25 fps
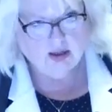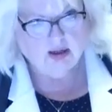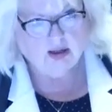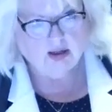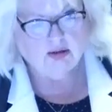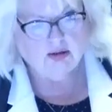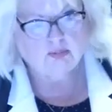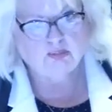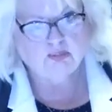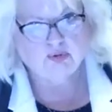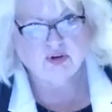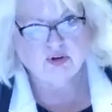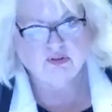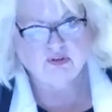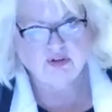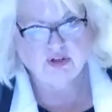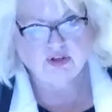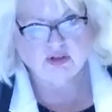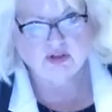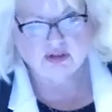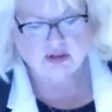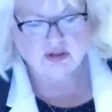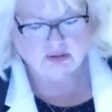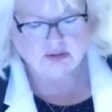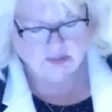And the
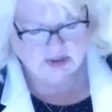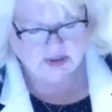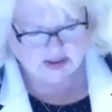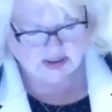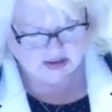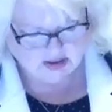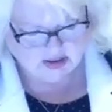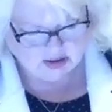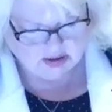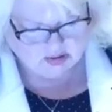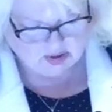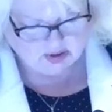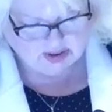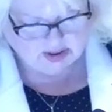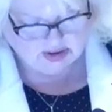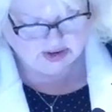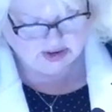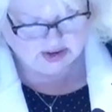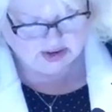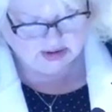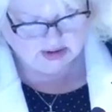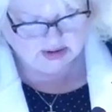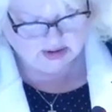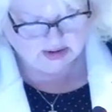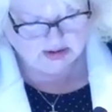previous
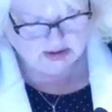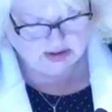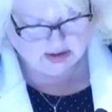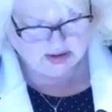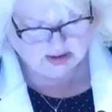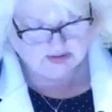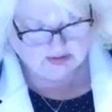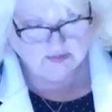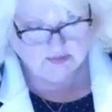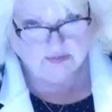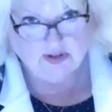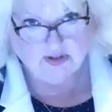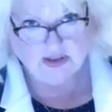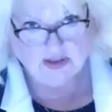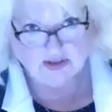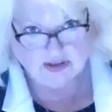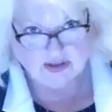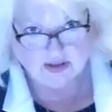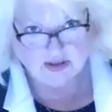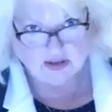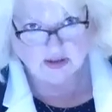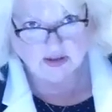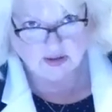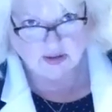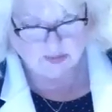administration of
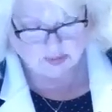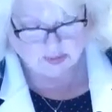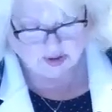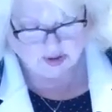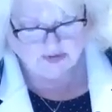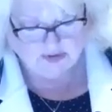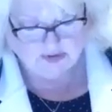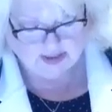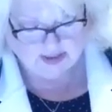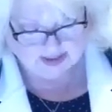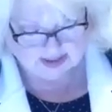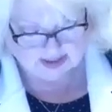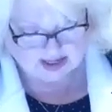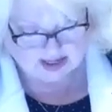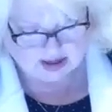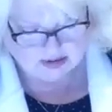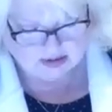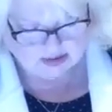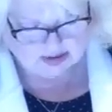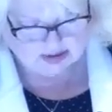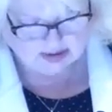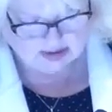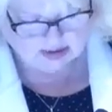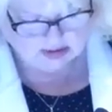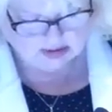this, the previous
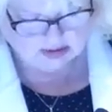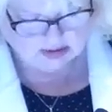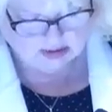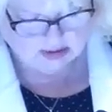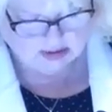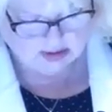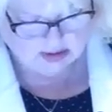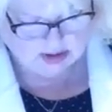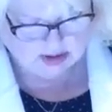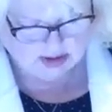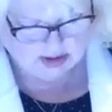council,